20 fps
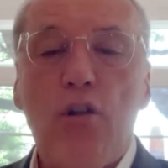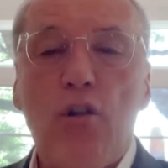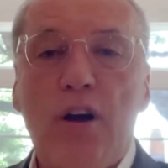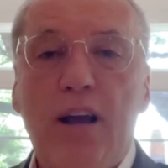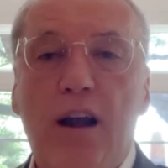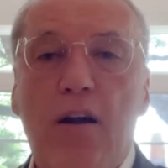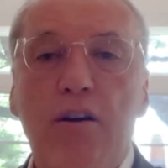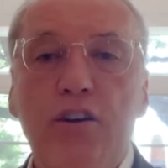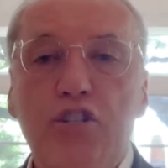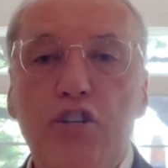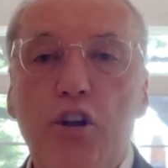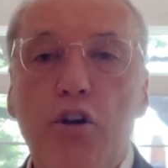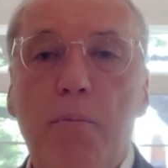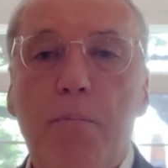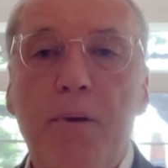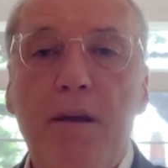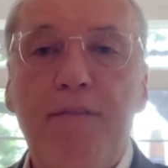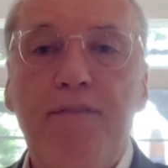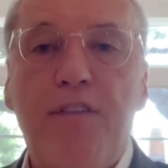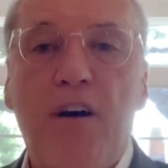a look at our Eastern
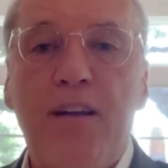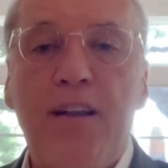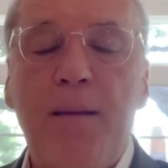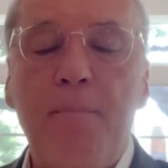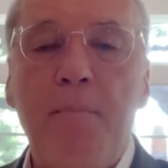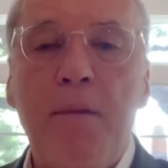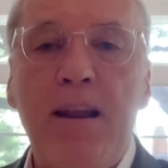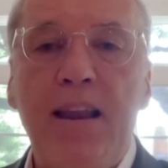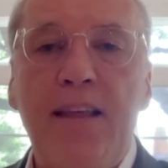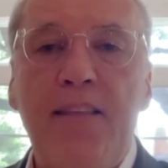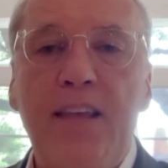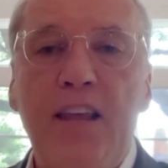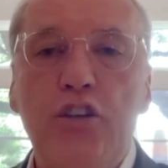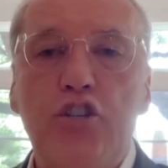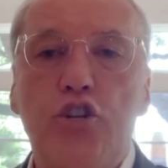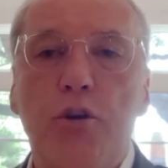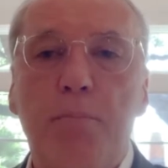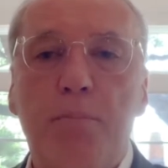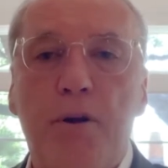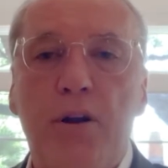European fund, that many of the
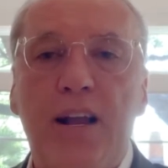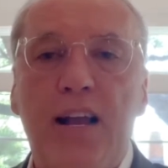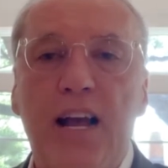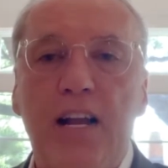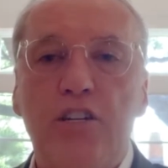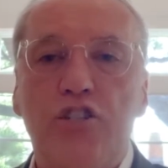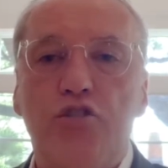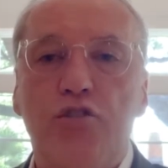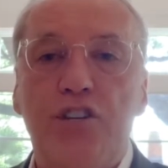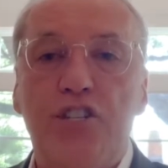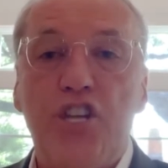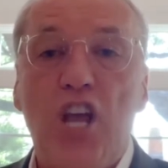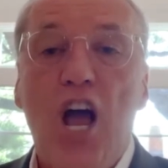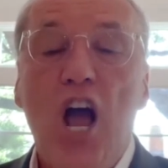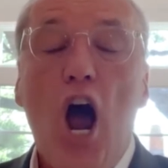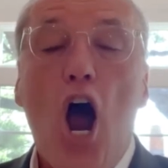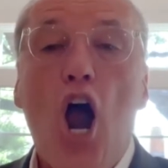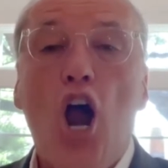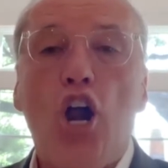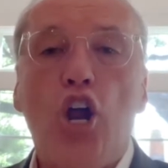Eastern European countries
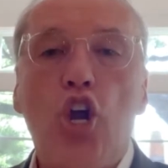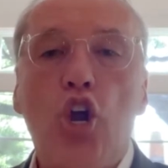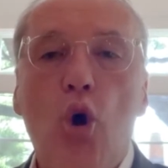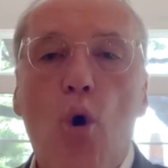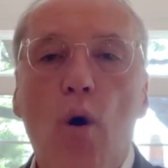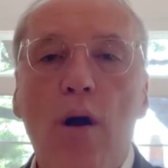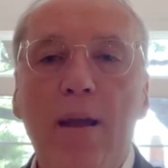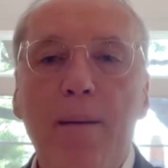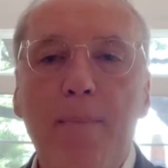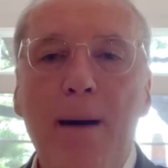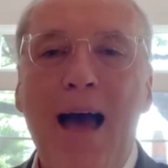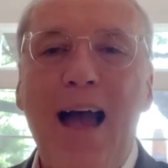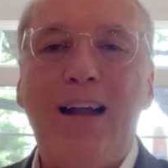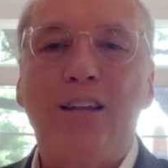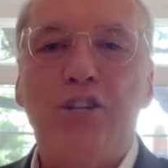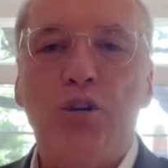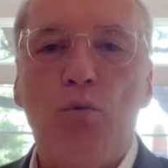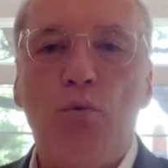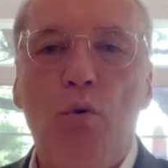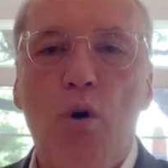are going back
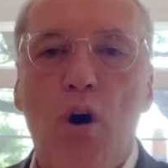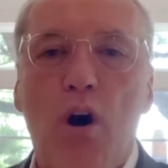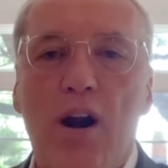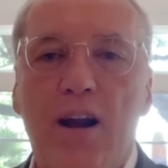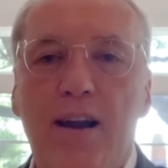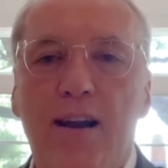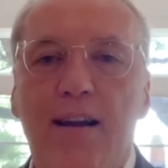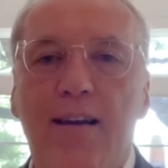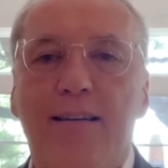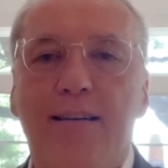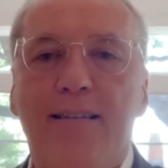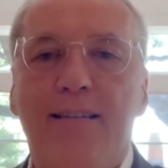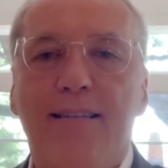to work.